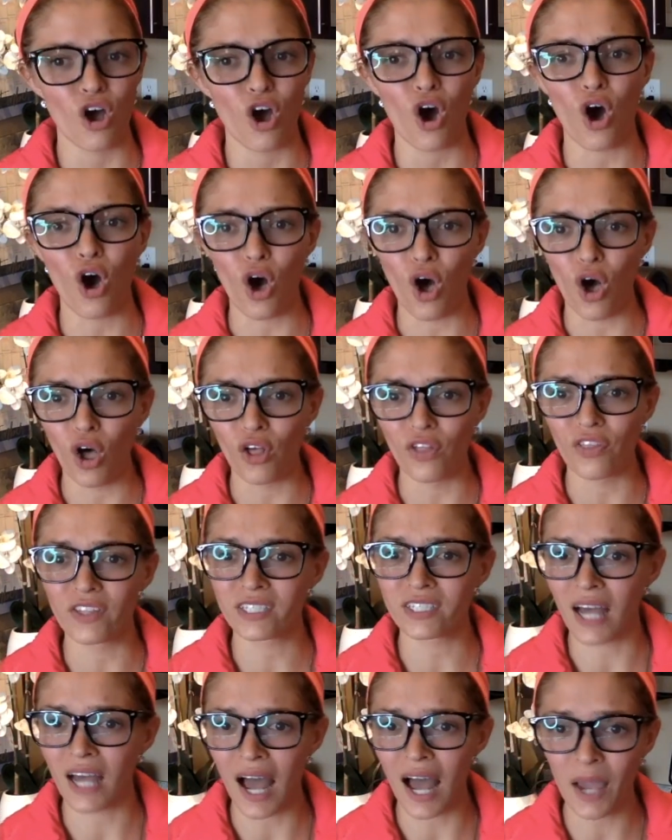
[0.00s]
all the
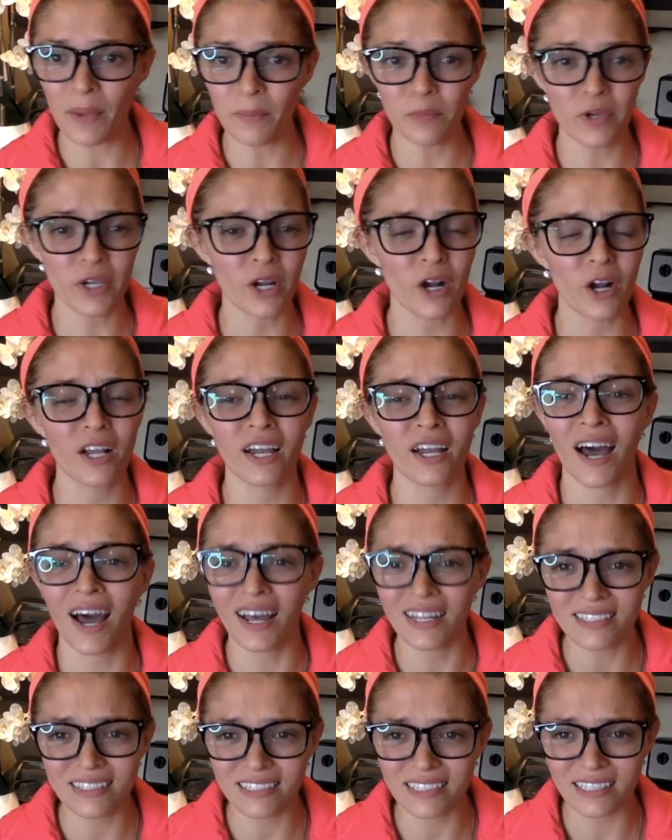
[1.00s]
time. We are
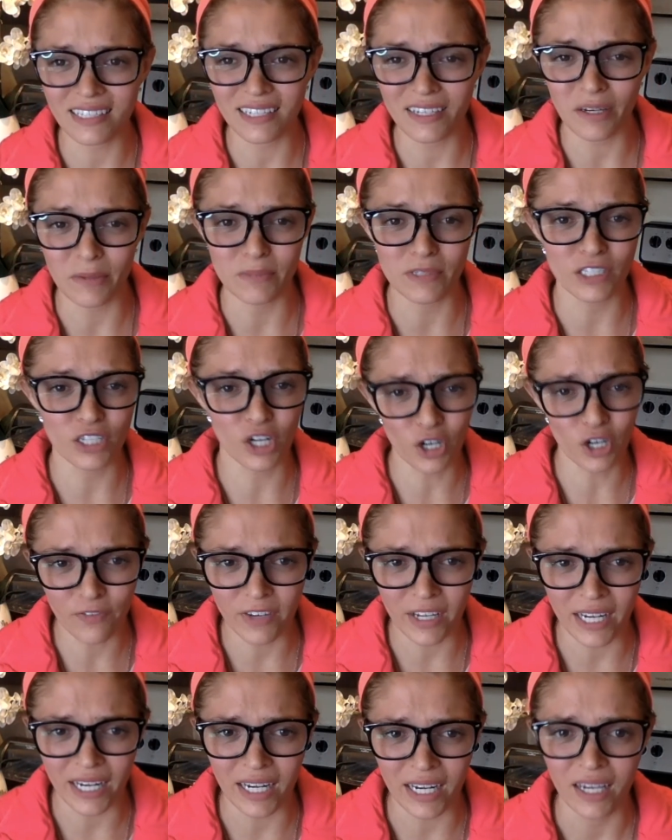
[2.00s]
constantly
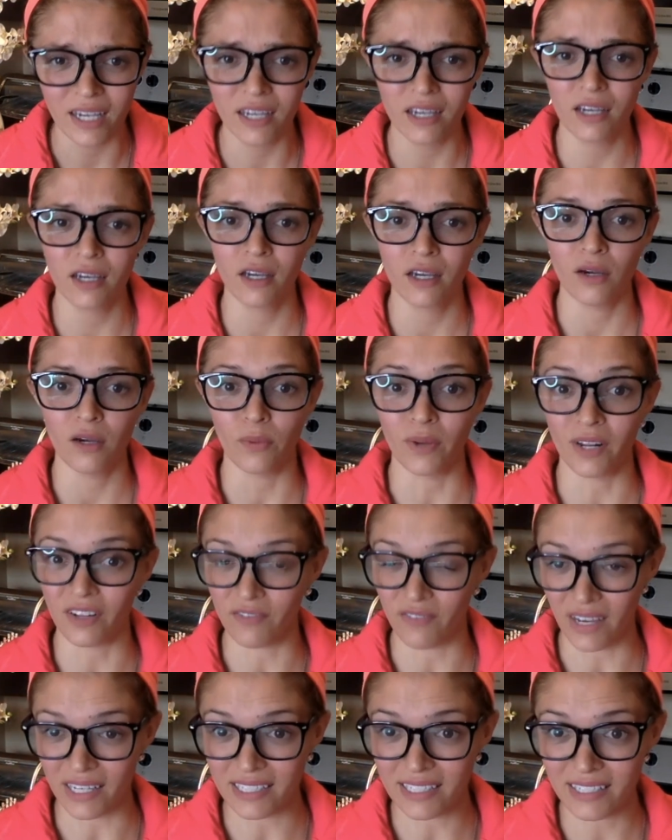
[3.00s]
observing. When
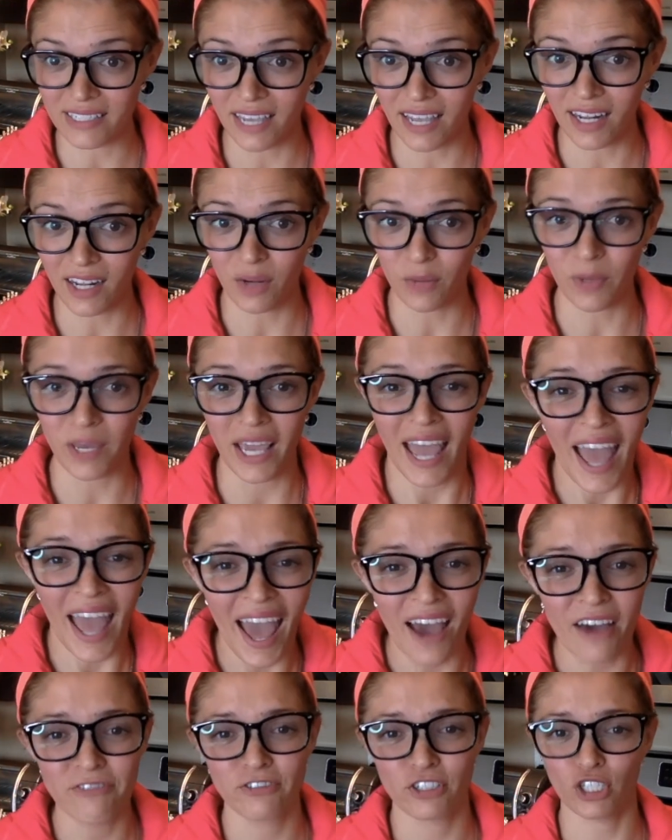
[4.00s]
investigating, we
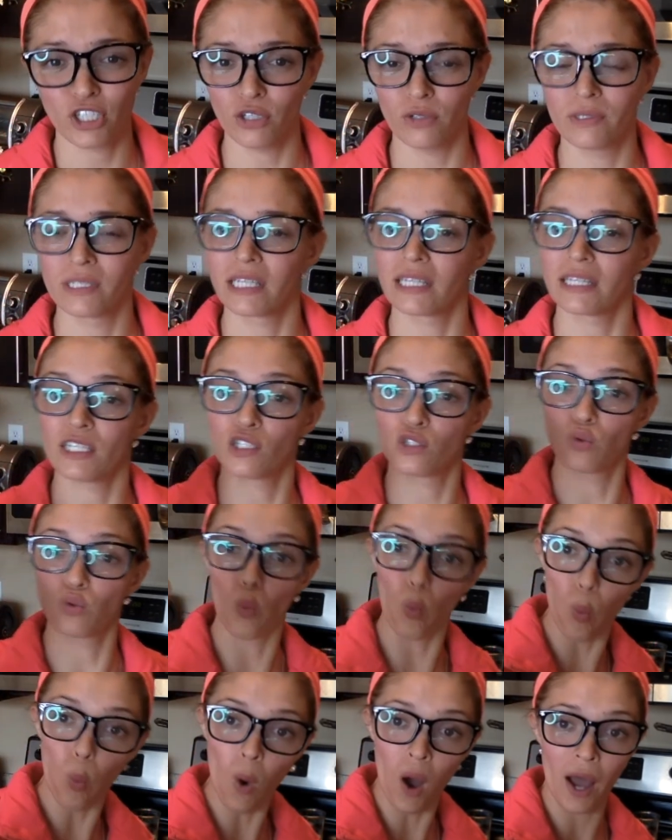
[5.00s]
have to use at least
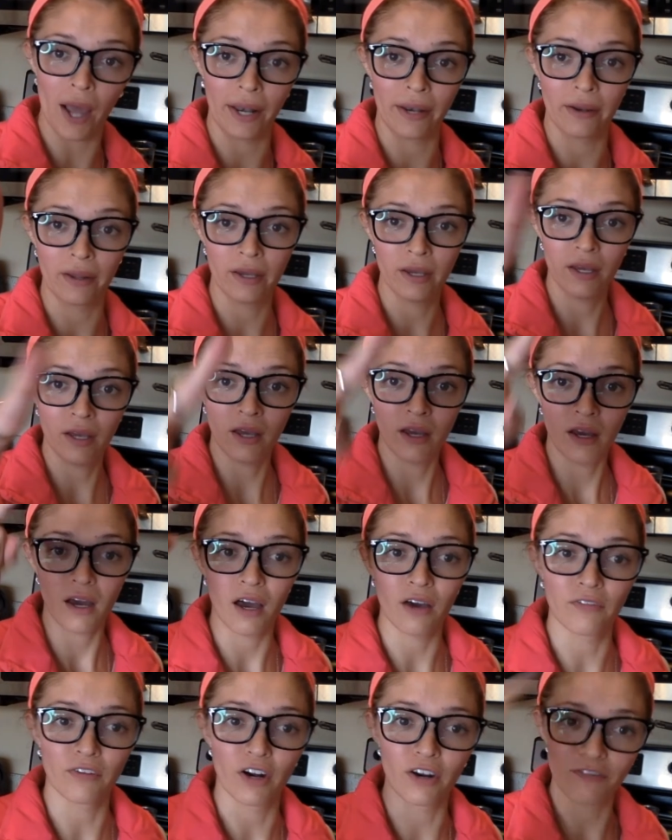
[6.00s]
one
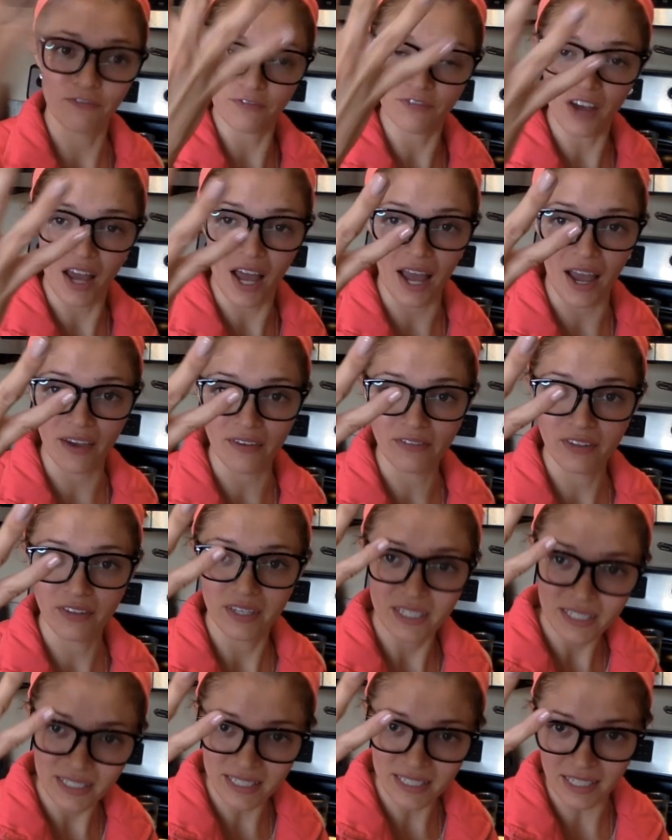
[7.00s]
of our 5
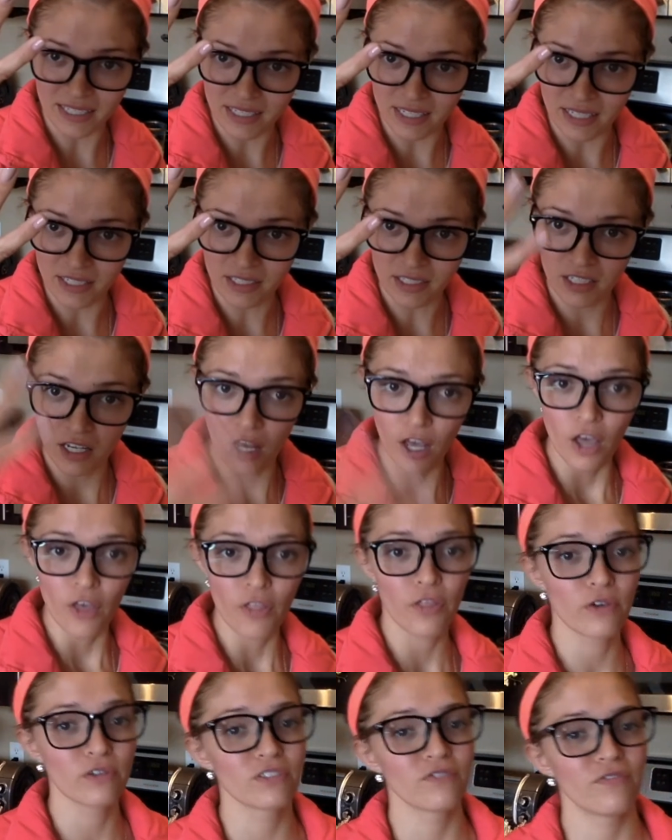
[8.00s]
senses.
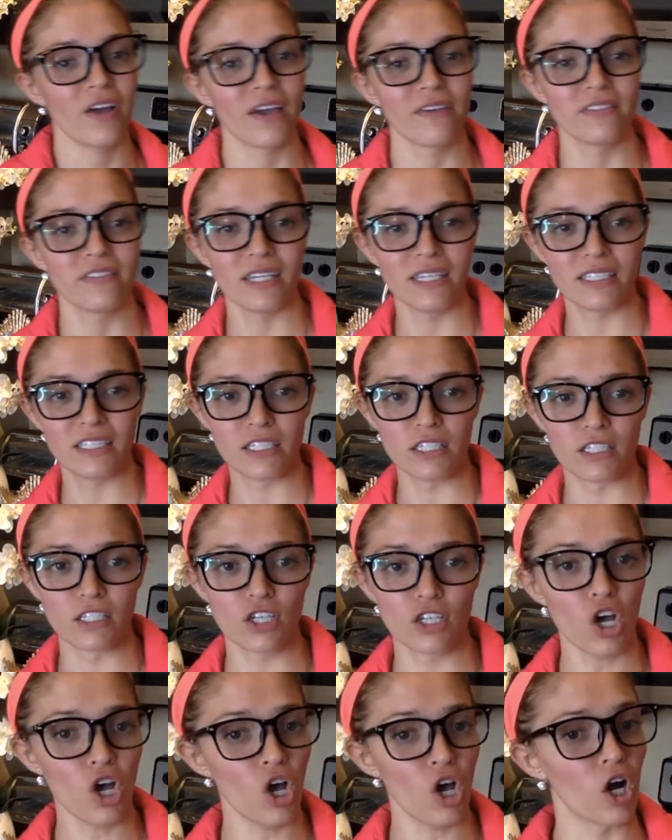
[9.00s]
Those 5 senses
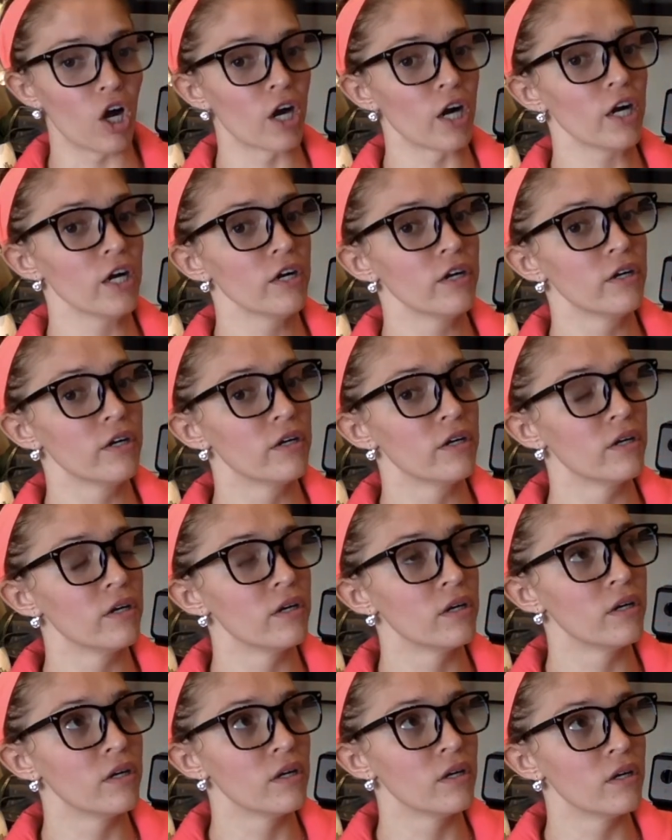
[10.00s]
are
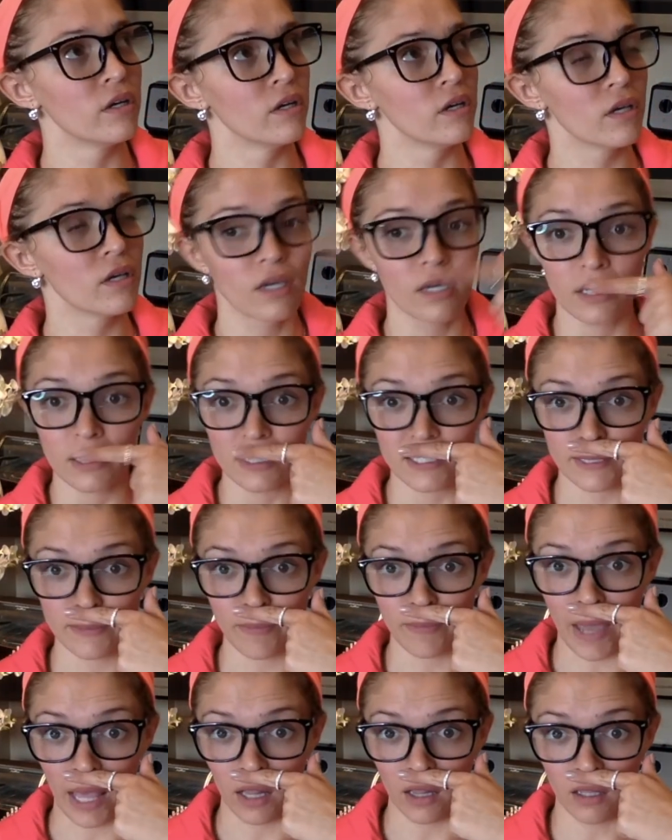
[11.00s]

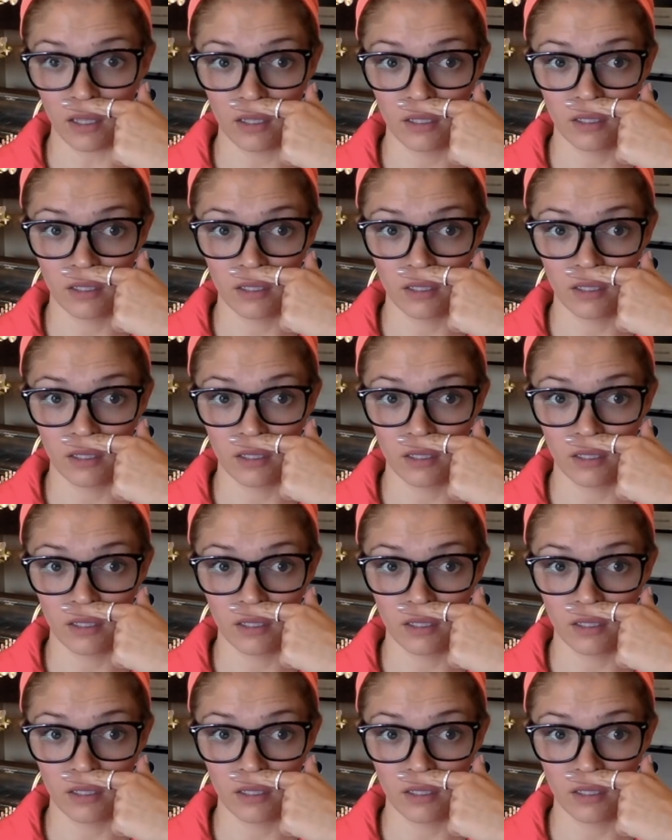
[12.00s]
smell,